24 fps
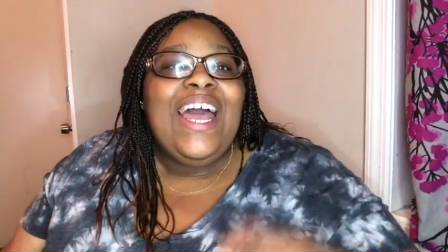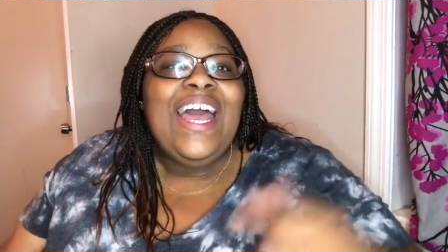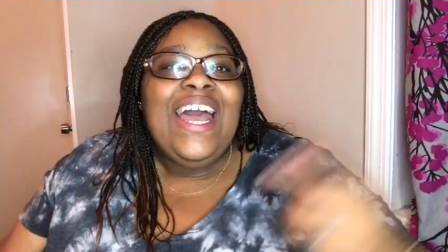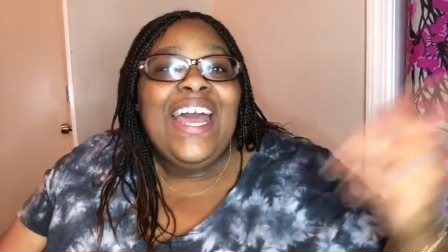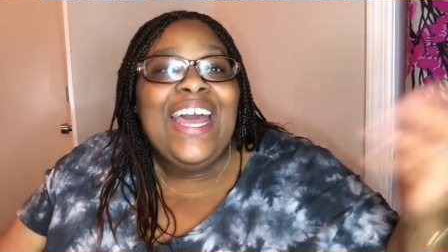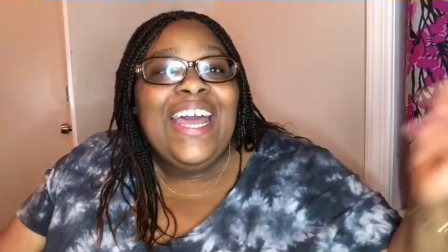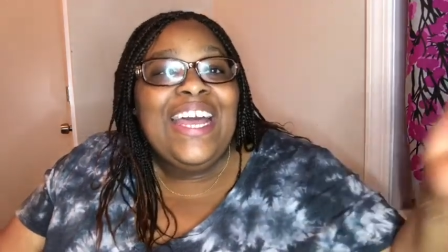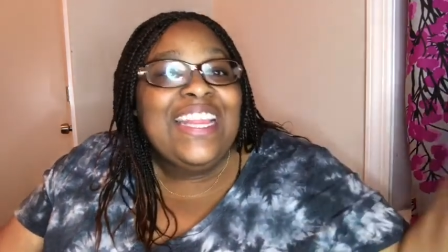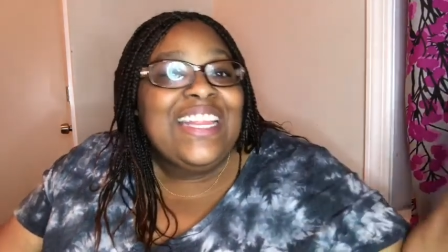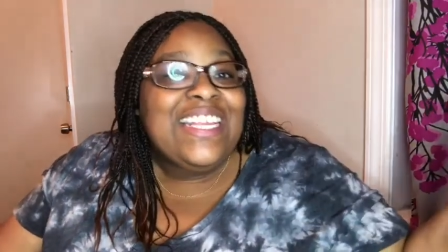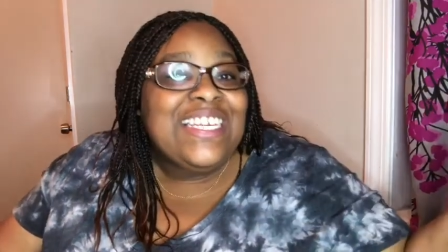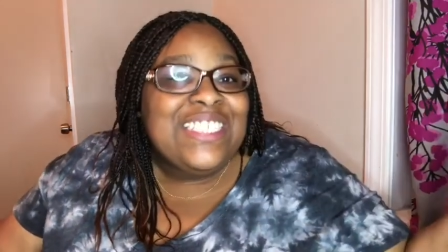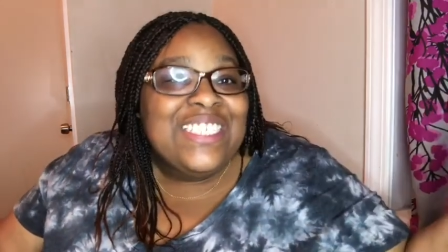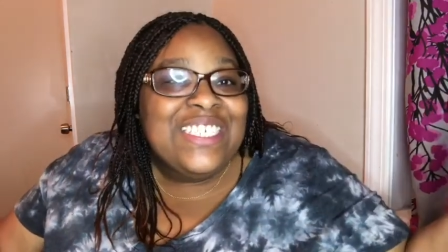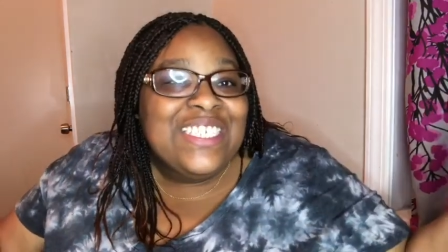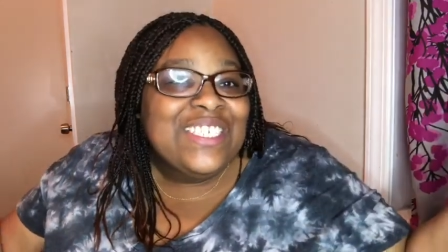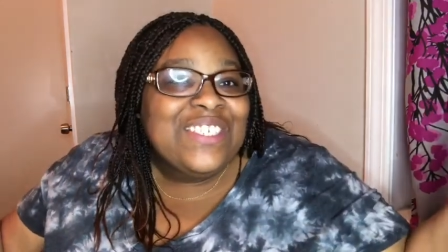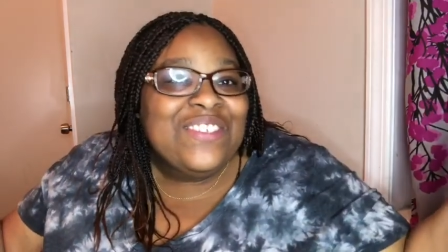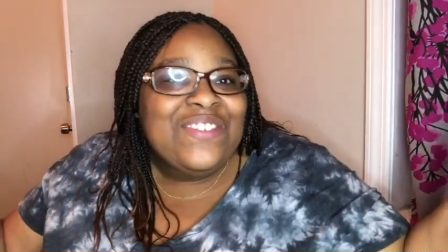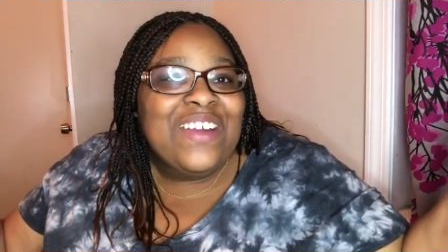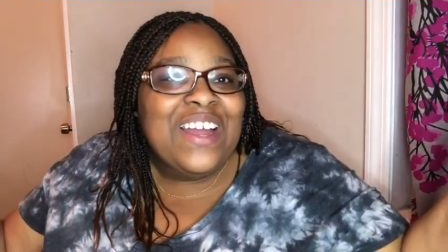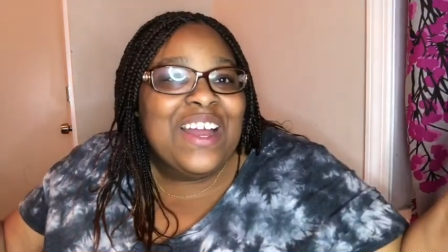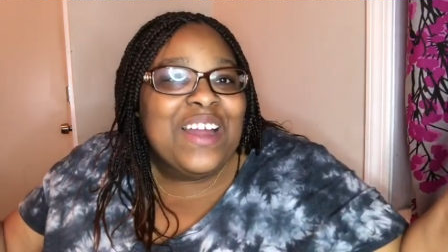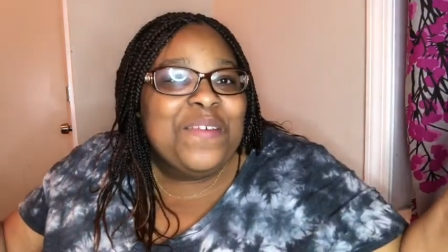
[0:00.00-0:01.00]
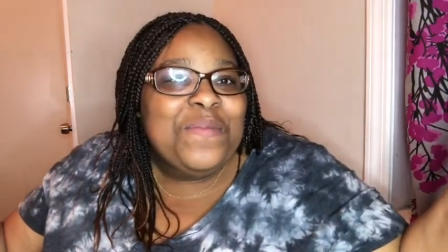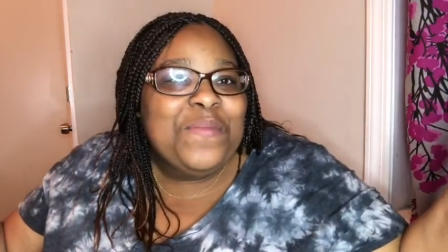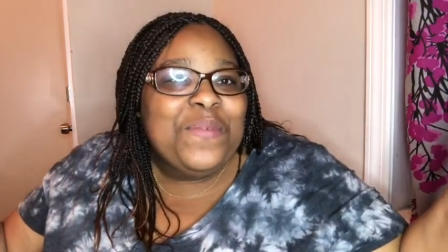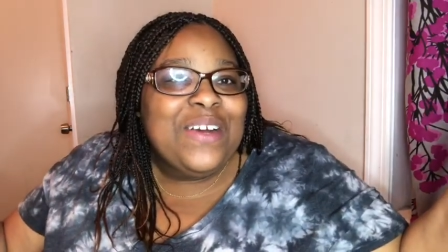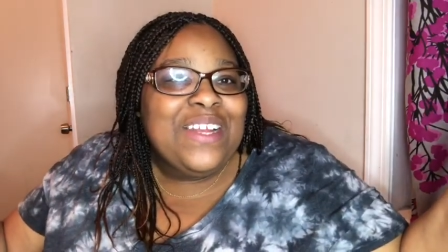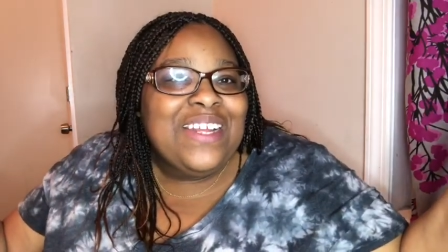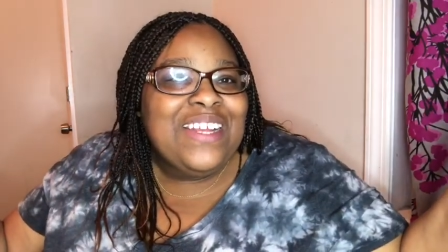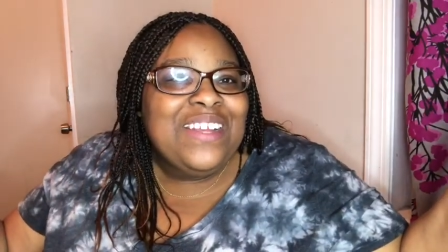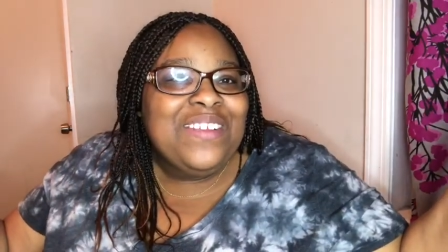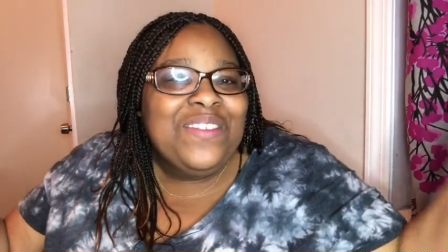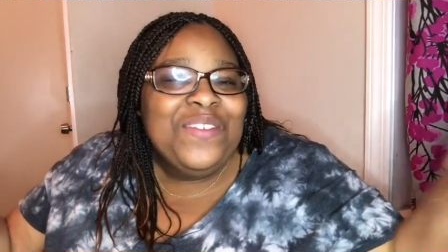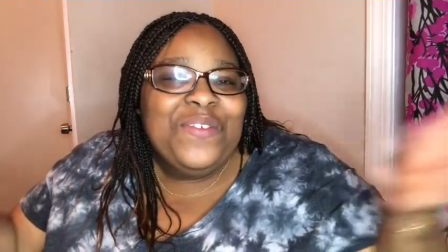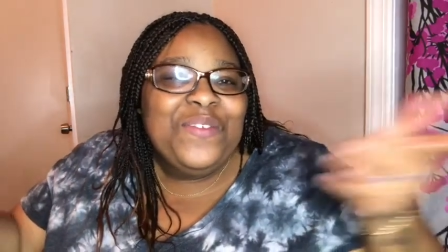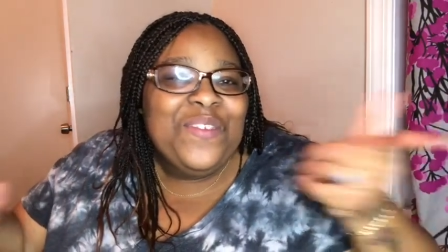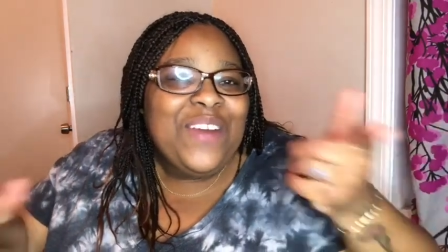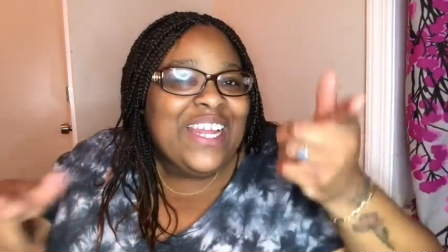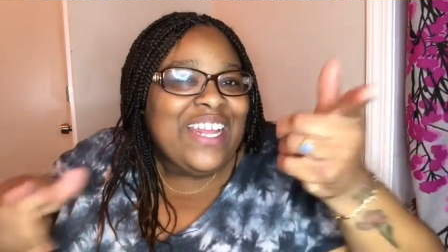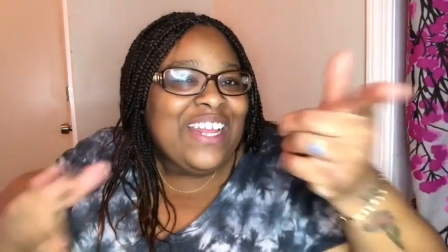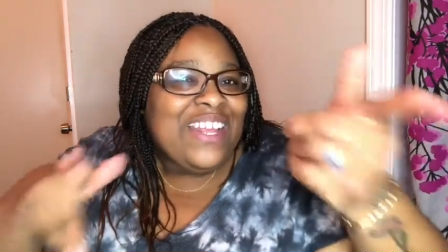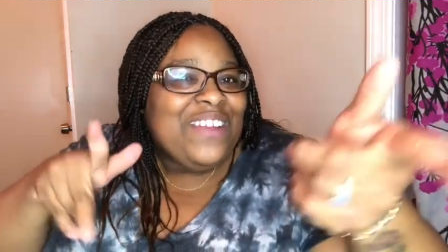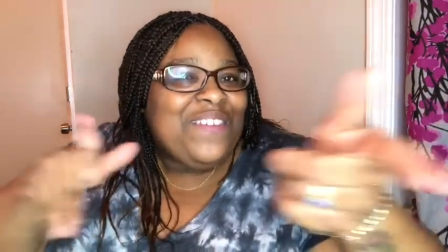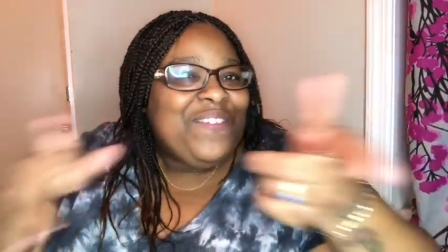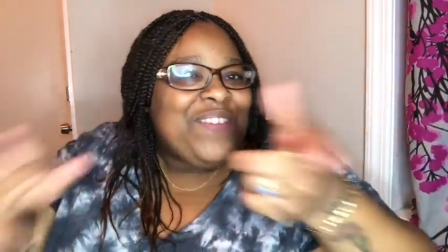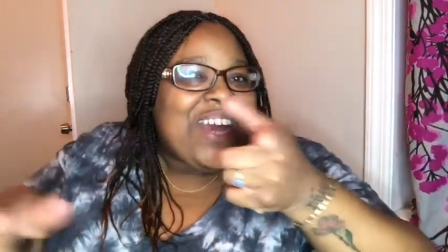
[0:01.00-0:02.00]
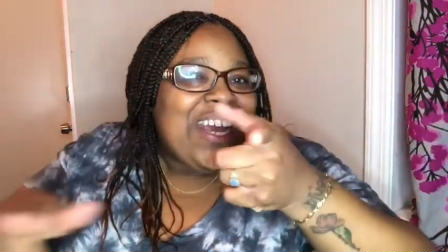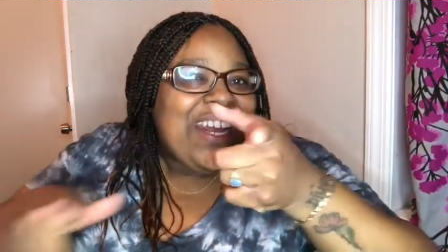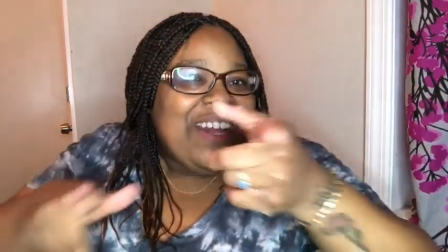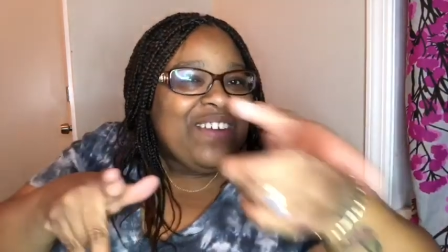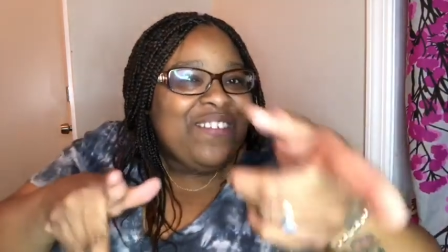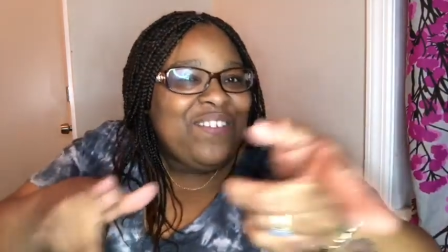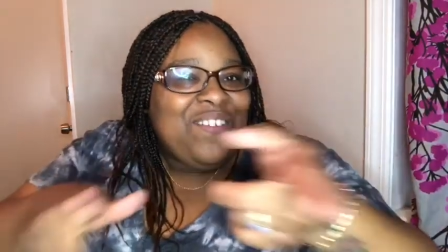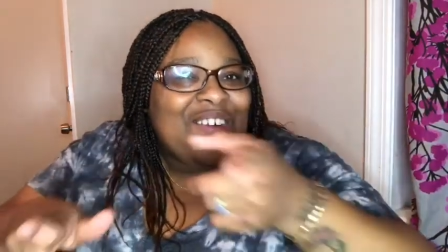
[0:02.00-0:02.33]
Hit the subscribe button. What are you waiting